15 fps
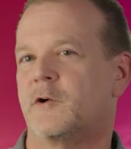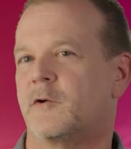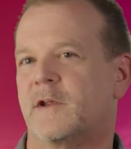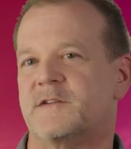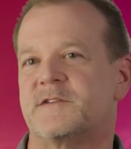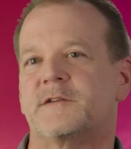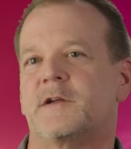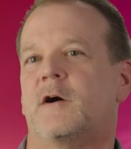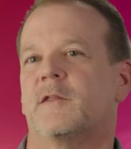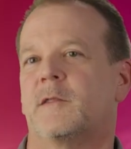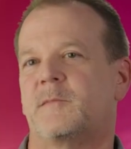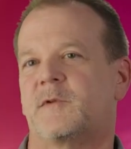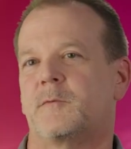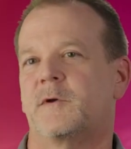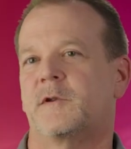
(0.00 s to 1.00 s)
don't install
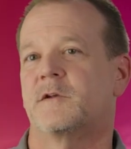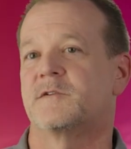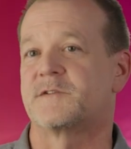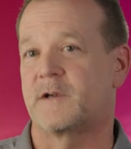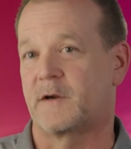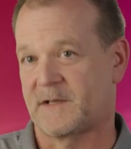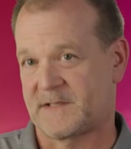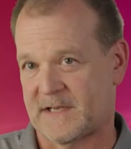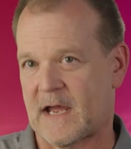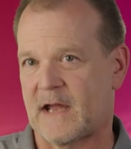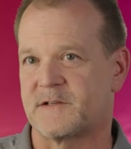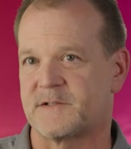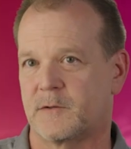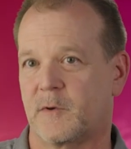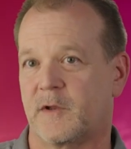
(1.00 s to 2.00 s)
them to Windows, they're
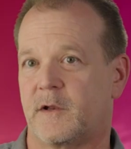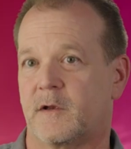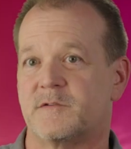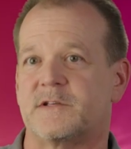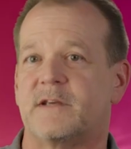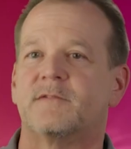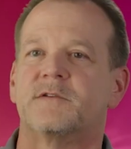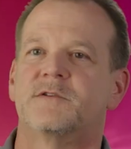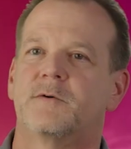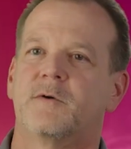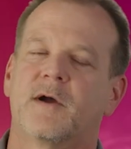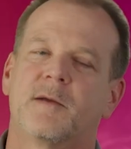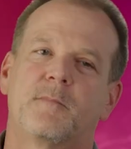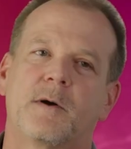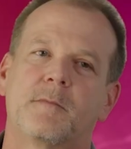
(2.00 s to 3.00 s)
attached to Windows, even
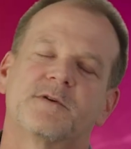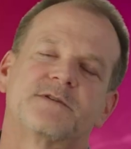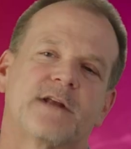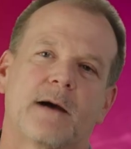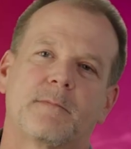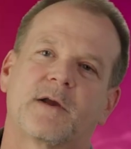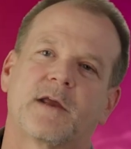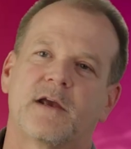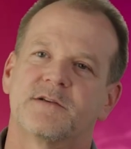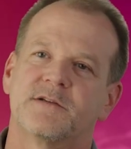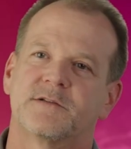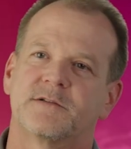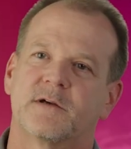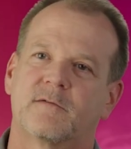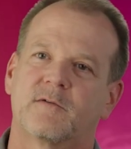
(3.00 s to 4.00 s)
to a published
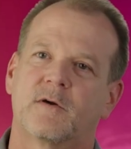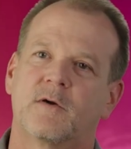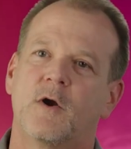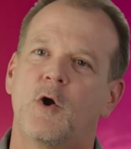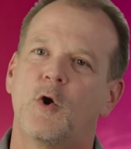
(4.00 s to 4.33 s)
application server.